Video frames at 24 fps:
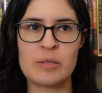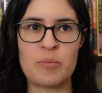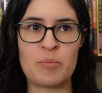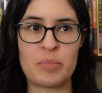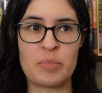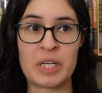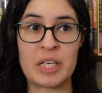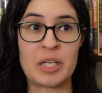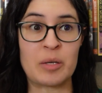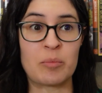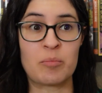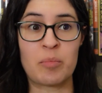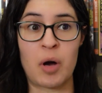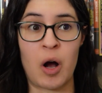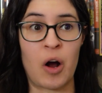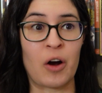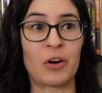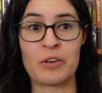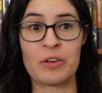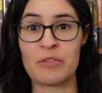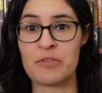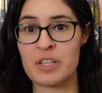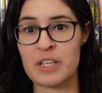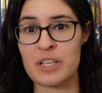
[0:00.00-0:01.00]
being
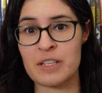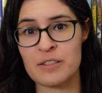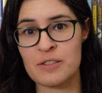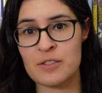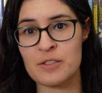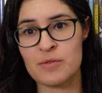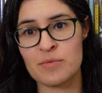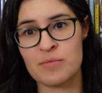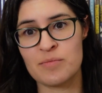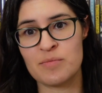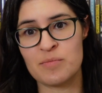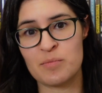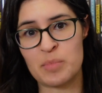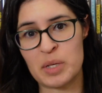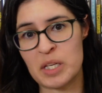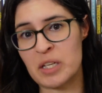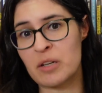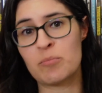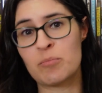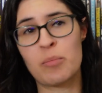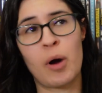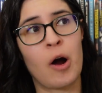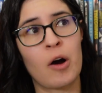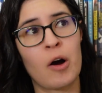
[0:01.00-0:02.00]
part of this,
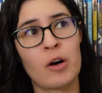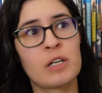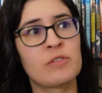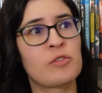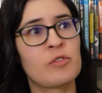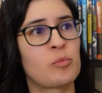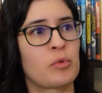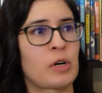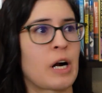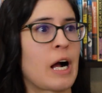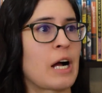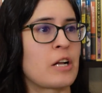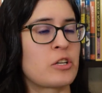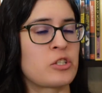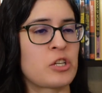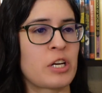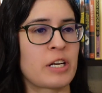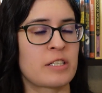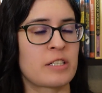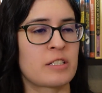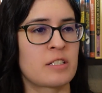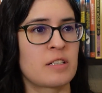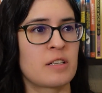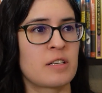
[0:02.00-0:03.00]
being part of a
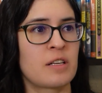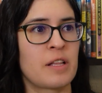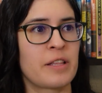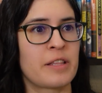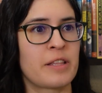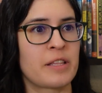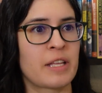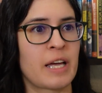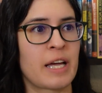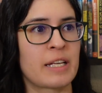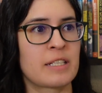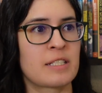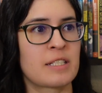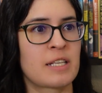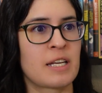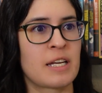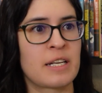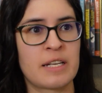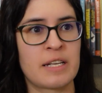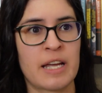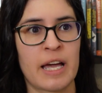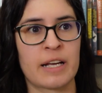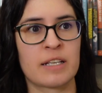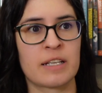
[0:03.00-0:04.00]
project that
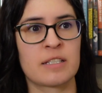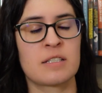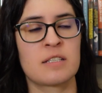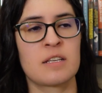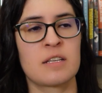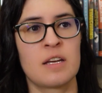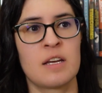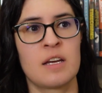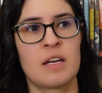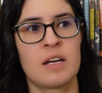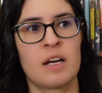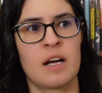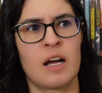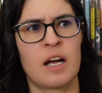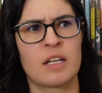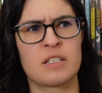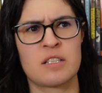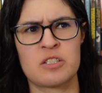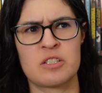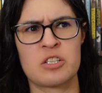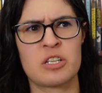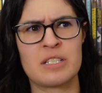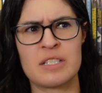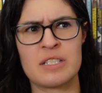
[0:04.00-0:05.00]
connects on
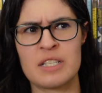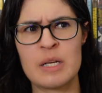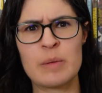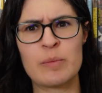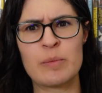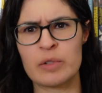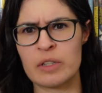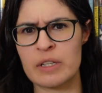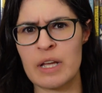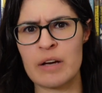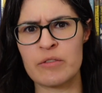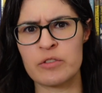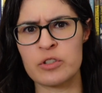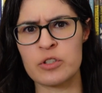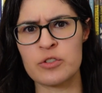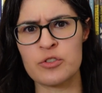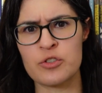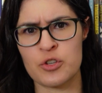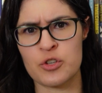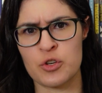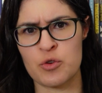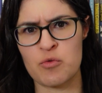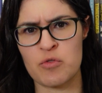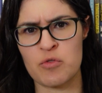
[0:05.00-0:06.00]
such a deep level
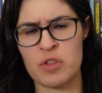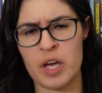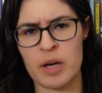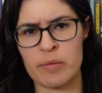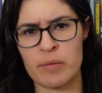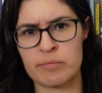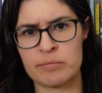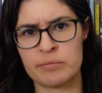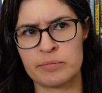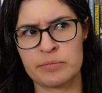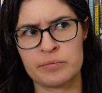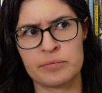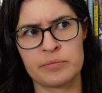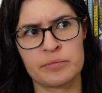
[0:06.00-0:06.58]
to them.